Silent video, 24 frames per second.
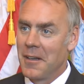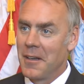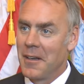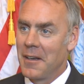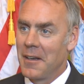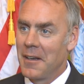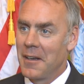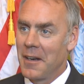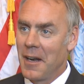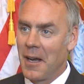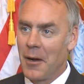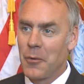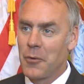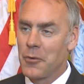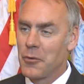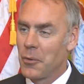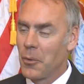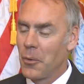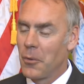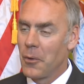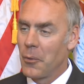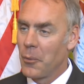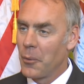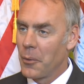and I was
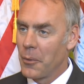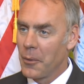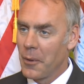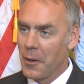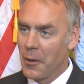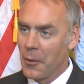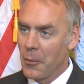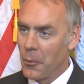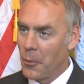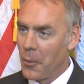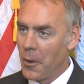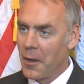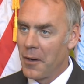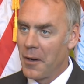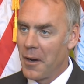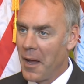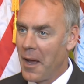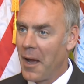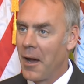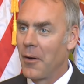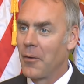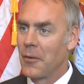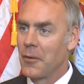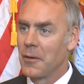told that we were going to run
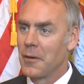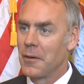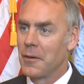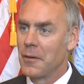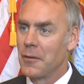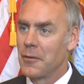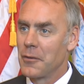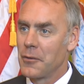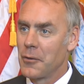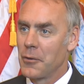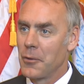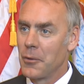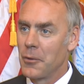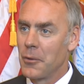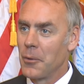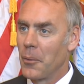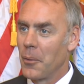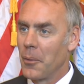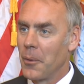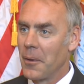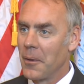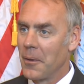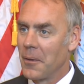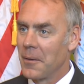out of crude
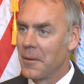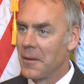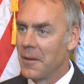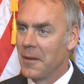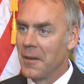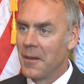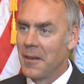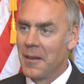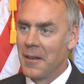oil,